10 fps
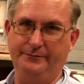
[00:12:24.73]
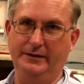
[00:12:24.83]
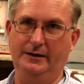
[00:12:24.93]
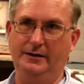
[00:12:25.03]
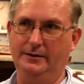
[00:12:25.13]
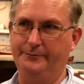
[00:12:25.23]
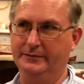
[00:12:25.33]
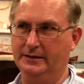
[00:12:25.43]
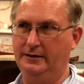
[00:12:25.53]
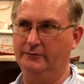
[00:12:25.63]
Um,
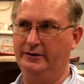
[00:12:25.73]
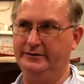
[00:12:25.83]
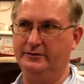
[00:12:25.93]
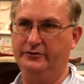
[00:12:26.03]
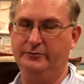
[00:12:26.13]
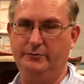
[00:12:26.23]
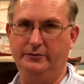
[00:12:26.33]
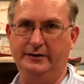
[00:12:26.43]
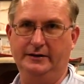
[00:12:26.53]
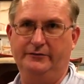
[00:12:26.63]
it runs so
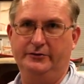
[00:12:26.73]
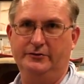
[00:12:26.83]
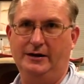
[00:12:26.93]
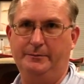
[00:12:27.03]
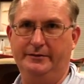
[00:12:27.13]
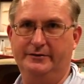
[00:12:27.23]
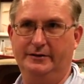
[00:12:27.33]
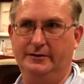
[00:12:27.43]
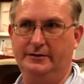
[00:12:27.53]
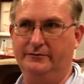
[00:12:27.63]
smooth that if you drop a
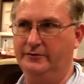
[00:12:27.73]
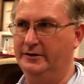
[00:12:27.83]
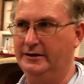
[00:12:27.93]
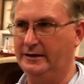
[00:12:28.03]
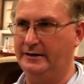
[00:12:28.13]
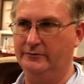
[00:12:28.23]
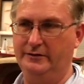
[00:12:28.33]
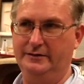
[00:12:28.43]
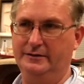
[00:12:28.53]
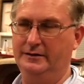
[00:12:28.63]
cylinder for any kind of
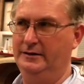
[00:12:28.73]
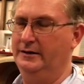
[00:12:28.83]
reason,